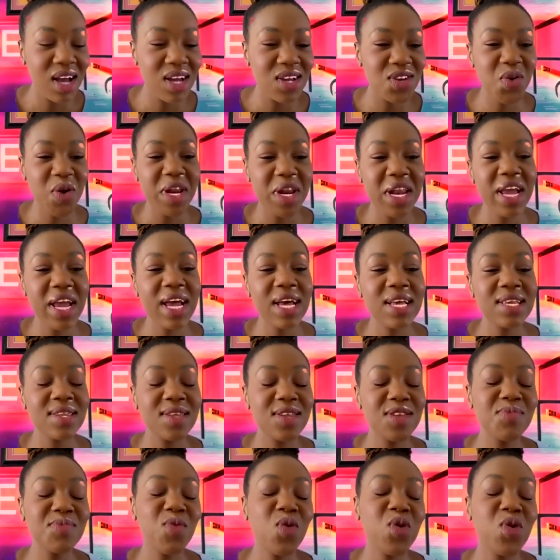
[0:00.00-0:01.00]
joining us
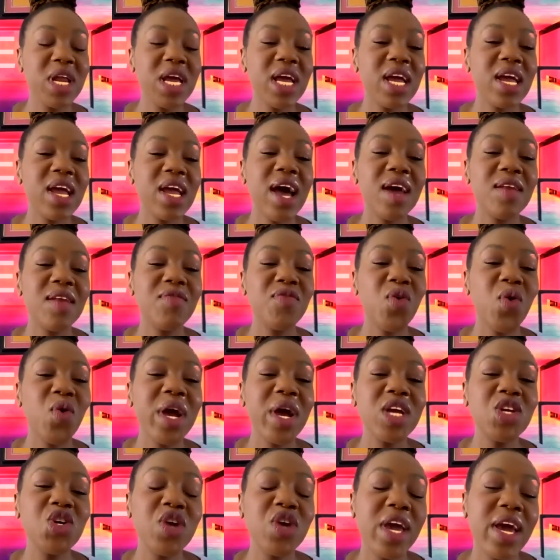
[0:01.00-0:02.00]
this morning and for
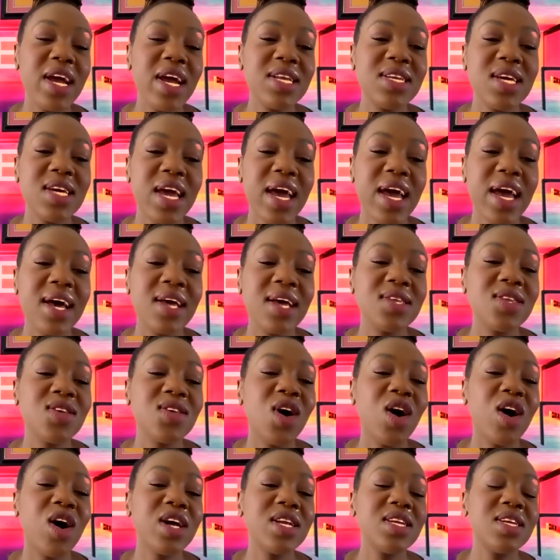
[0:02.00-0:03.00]
educating us
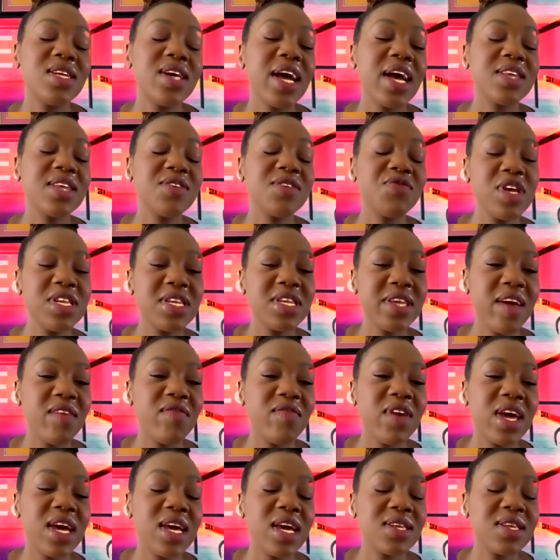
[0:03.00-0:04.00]
on tax-free
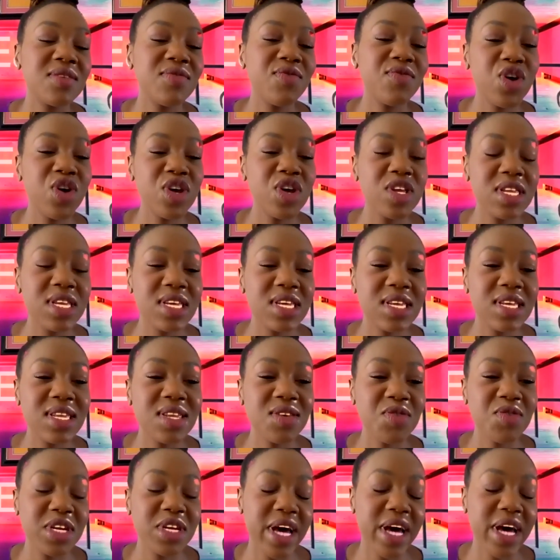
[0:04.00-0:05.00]
savings versus
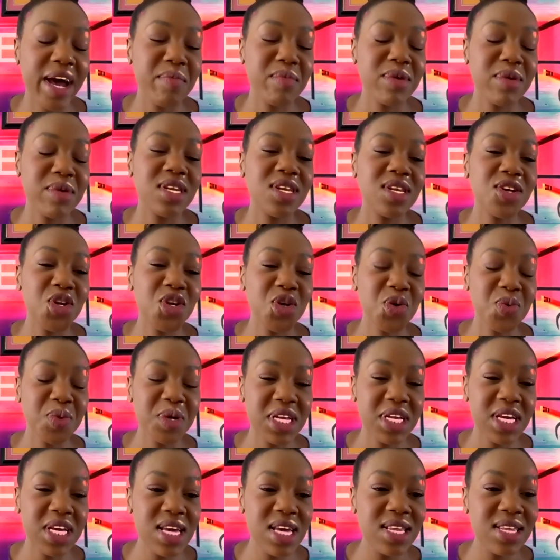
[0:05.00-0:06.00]
retirement
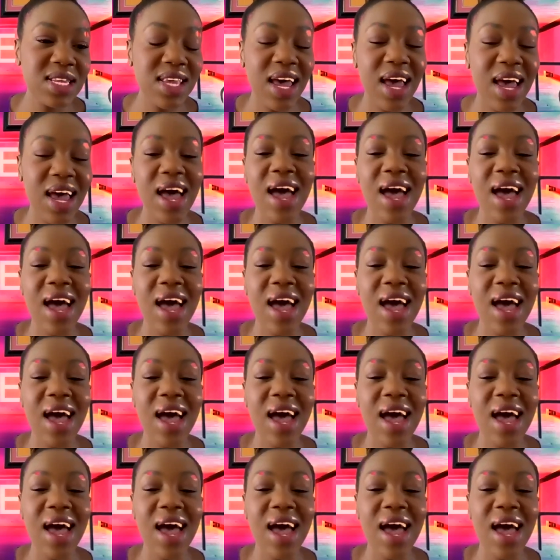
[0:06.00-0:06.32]
annuities.